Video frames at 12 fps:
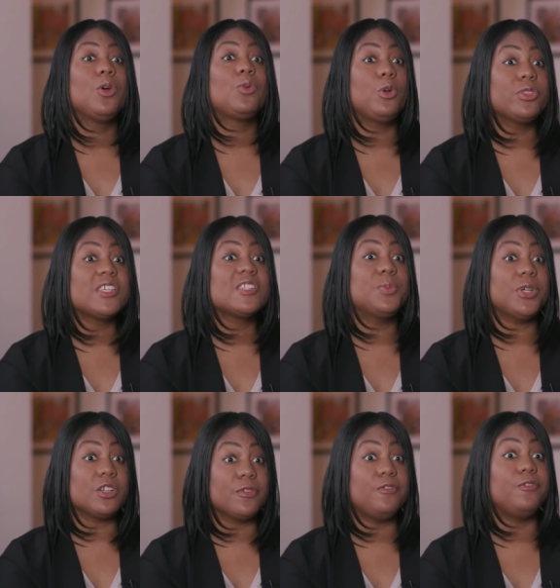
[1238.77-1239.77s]
wrote this
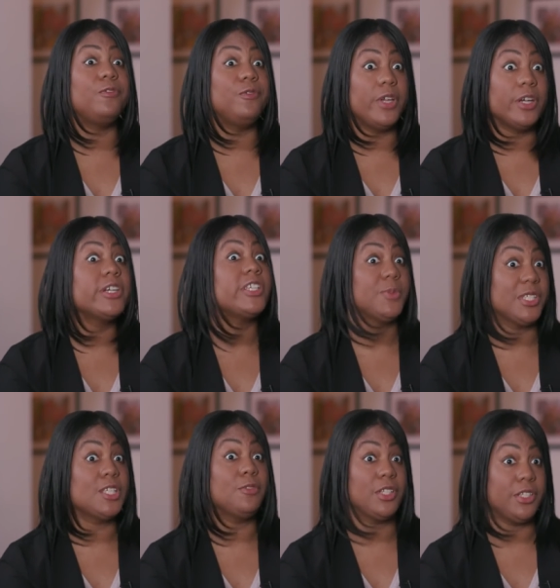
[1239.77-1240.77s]
book very
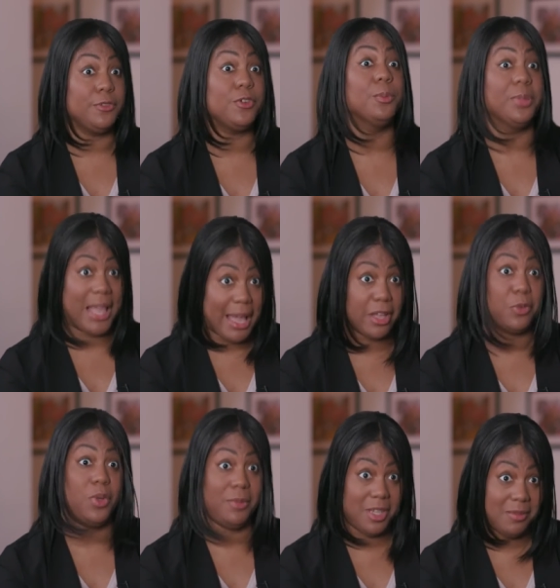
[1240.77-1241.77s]
specifically for black
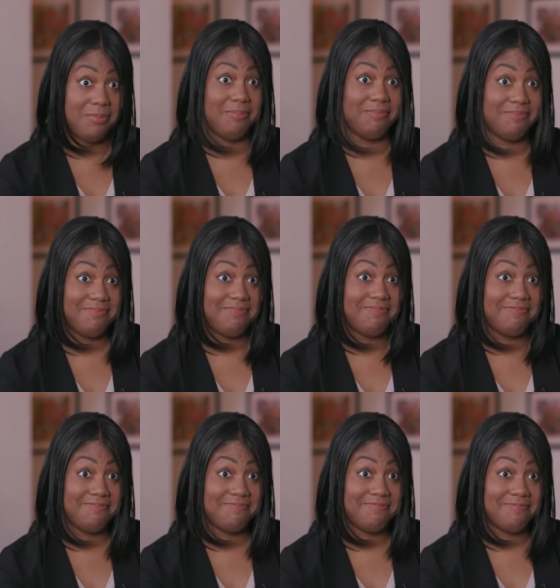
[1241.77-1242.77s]
women,
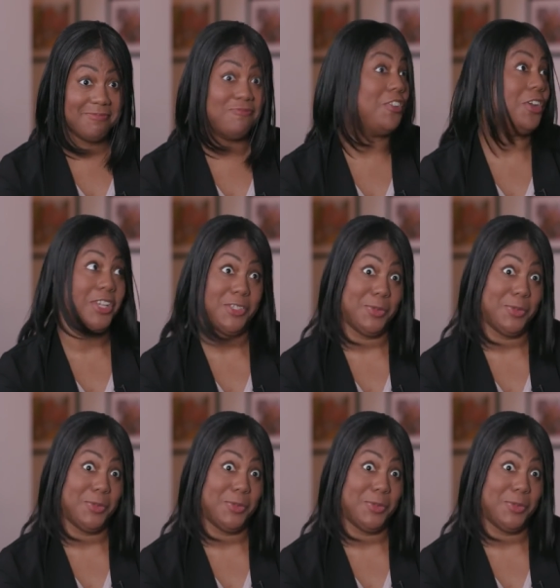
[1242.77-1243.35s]
very